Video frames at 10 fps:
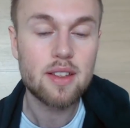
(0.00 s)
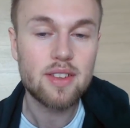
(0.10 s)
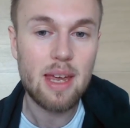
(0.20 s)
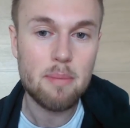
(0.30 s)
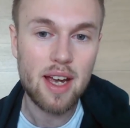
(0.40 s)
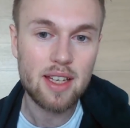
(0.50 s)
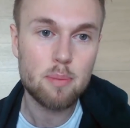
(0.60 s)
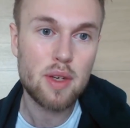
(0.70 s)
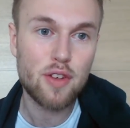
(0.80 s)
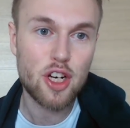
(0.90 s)
they might
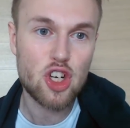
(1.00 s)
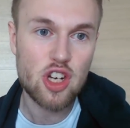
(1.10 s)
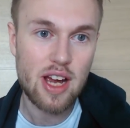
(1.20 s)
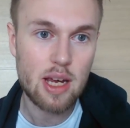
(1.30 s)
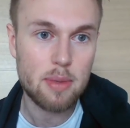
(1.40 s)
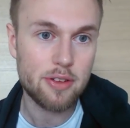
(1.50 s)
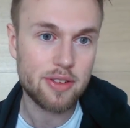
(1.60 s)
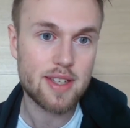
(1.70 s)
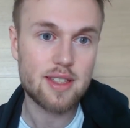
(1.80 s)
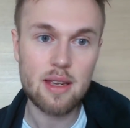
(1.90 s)
be very shy
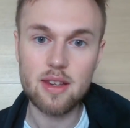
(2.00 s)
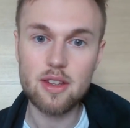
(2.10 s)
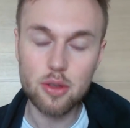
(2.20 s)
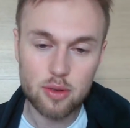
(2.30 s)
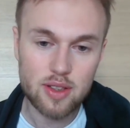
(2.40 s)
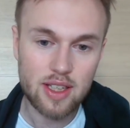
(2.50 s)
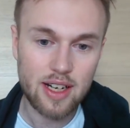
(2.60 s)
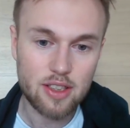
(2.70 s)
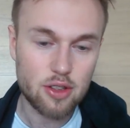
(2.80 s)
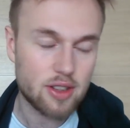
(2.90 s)
about this. They don't
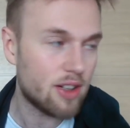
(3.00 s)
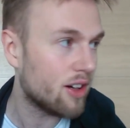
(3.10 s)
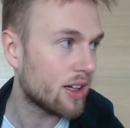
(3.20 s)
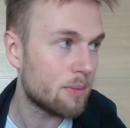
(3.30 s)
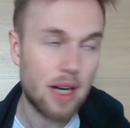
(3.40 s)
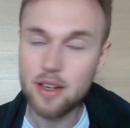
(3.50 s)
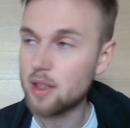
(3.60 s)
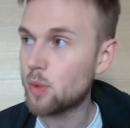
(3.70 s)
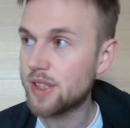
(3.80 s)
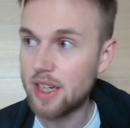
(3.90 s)
dare to talk about
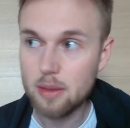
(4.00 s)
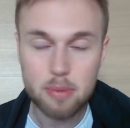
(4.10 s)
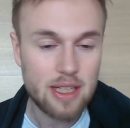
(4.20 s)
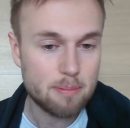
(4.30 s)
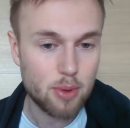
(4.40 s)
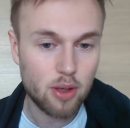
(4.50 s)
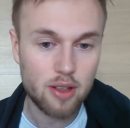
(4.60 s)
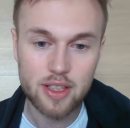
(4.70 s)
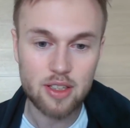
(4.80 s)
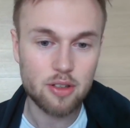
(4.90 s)
it with other
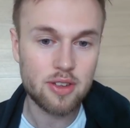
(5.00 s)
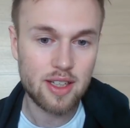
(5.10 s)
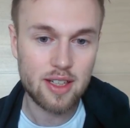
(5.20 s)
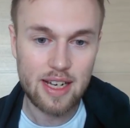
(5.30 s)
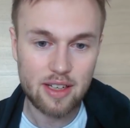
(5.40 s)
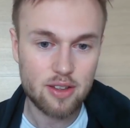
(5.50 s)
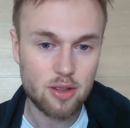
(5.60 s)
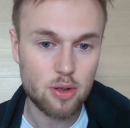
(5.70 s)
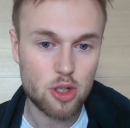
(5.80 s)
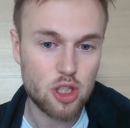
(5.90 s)
people. They don't like
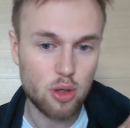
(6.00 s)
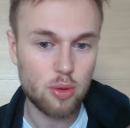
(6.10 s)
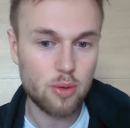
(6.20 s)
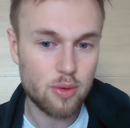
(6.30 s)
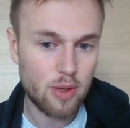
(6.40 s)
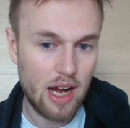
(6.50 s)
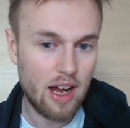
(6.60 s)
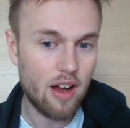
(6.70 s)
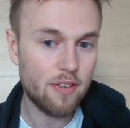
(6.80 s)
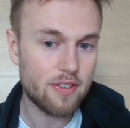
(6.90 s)
to show
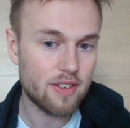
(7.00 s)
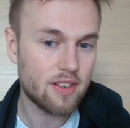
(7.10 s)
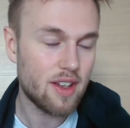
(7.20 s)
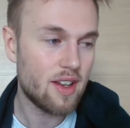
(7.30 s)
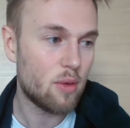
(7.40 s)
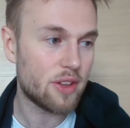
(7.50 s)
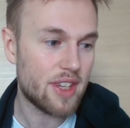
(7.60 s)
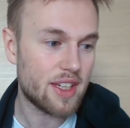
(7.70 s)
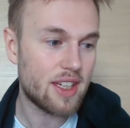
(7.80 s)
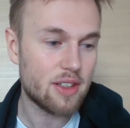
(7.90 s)
off what
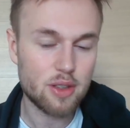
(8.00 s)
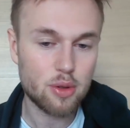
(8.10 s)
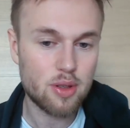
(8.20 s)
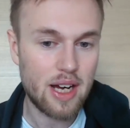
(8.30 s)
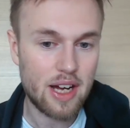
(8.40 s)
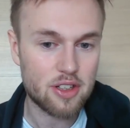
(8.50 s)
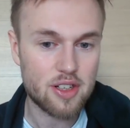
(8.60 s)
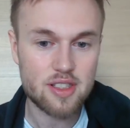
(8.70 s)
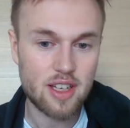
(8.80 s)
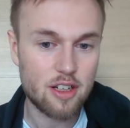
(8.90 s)
they can do to
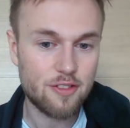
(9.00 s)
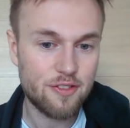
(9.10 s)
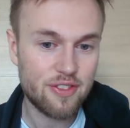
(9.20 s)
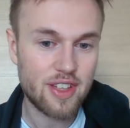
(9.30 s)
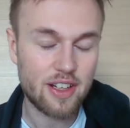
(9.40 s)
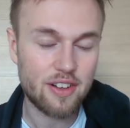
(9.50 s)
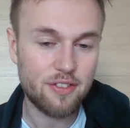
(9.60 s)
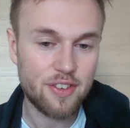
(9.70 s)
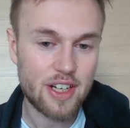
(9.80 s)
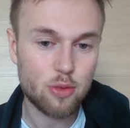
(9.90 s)
others. They're
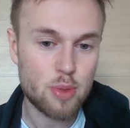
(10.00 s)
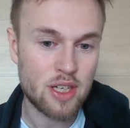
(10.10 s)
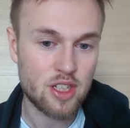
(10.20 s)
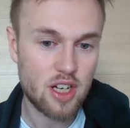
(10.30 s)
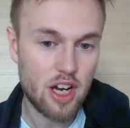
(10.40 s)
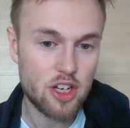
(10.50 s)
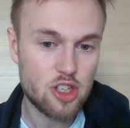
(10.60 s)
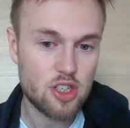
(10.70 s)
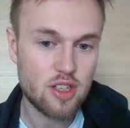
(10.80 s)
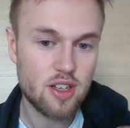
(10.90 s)
afraid of being
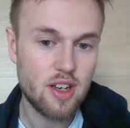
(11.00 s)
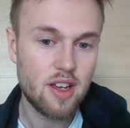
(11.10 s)
judged.